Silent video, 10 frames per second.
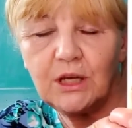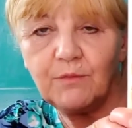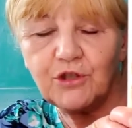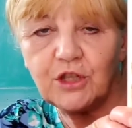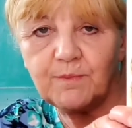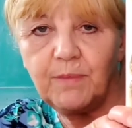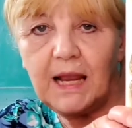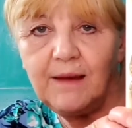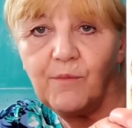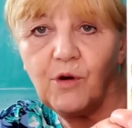it was just
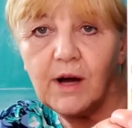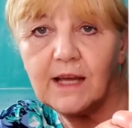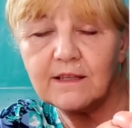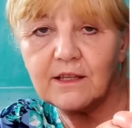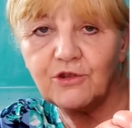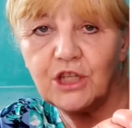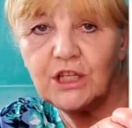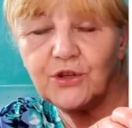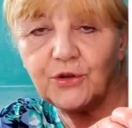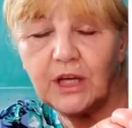plain white so she
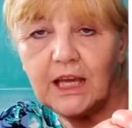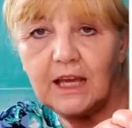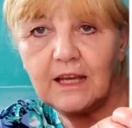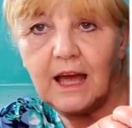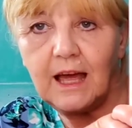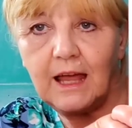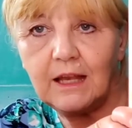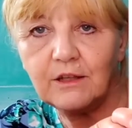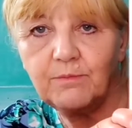took it and